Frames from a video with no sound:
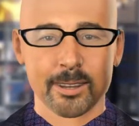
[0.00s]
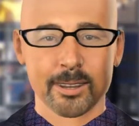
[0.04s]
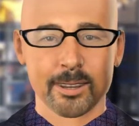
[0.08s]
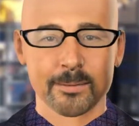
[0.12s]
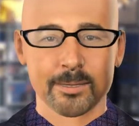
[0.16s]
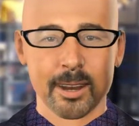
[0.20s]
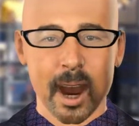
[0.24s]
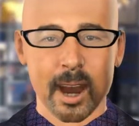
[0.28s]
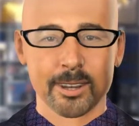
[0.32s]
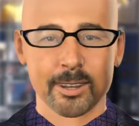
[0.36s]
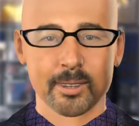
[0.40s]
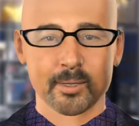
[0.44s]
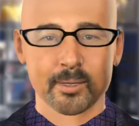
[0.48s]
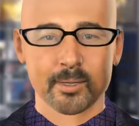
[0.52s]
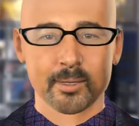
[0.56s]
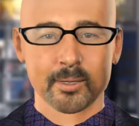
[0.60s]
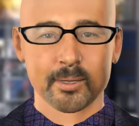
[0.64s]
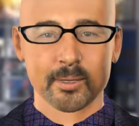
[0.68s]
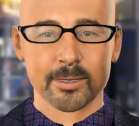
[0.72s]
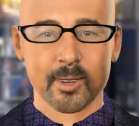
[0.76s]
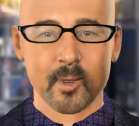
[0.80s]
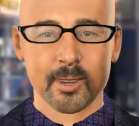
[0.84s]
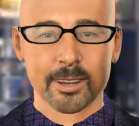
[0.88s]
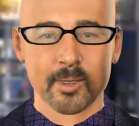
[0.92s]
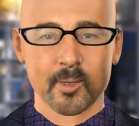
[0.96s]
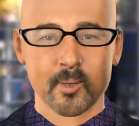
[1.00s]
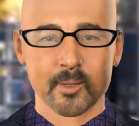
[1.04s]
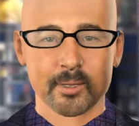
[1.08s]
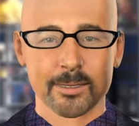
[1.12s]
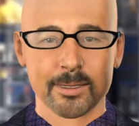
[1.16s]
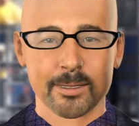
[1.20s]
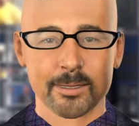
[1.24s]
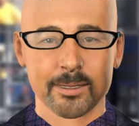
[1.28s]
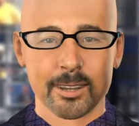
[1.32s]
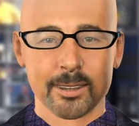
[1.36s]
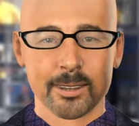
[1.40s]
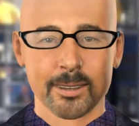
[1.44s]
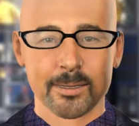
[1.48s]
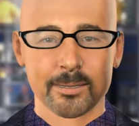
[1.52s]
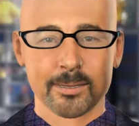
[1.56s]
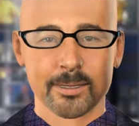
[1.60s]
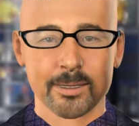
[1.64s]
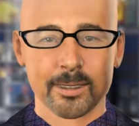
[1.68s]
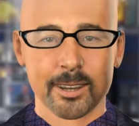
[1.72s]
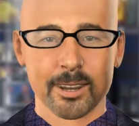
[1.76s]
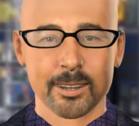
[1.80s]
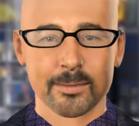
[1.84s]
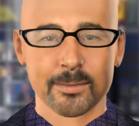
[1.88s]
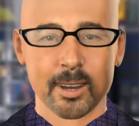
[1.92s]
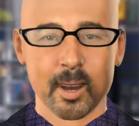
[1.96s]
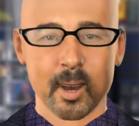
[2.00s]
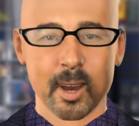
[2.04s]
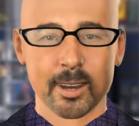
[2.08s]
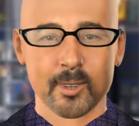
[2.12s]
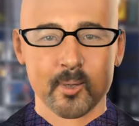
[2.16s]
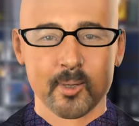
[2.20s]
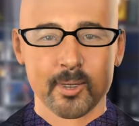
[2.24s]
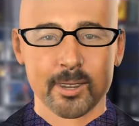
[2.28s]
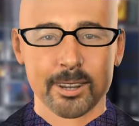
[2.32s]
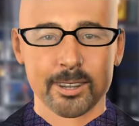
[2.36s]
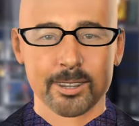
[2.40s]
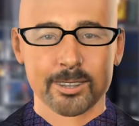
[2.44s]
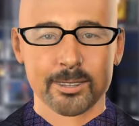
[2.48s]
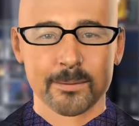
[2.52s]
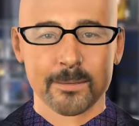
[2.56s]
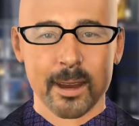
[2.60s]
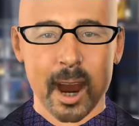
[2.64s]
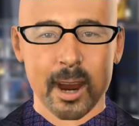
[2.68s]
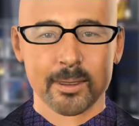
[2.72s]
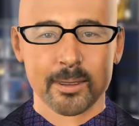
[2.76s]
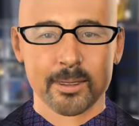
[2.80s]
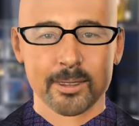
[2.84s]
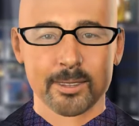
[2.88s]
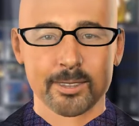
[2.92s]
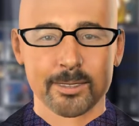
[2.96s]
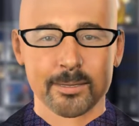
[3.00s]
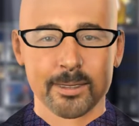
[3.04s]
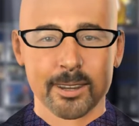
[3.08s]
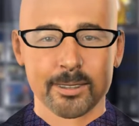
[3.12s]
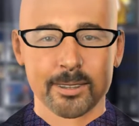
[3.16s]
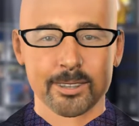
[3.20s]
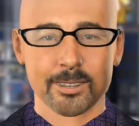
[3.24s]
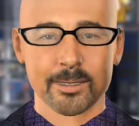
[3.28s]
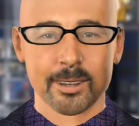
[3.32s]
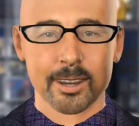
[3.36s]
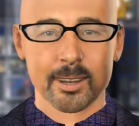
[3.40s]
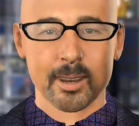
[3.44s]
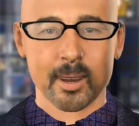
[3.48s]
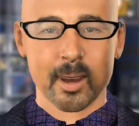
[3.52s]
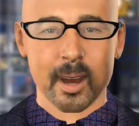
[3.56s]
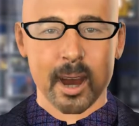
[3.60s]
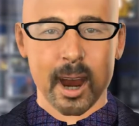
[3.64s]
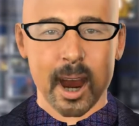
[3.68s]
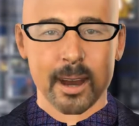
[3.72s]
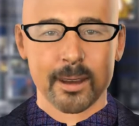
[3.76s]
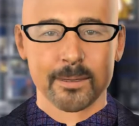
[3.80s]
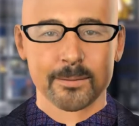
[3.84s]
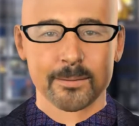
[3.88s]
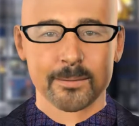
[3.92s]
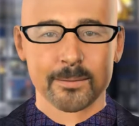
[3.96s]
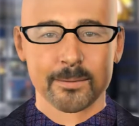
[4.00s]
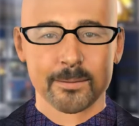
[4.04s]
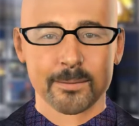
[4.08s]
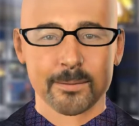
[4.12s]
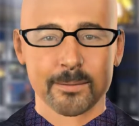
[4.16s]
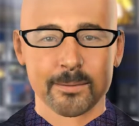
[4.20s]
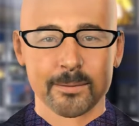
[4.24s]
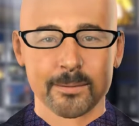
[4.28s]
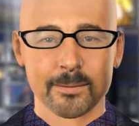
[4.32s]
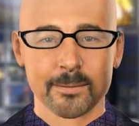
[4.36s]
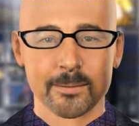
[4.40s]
According to the Bravenewcoin, the news release partner stex.com.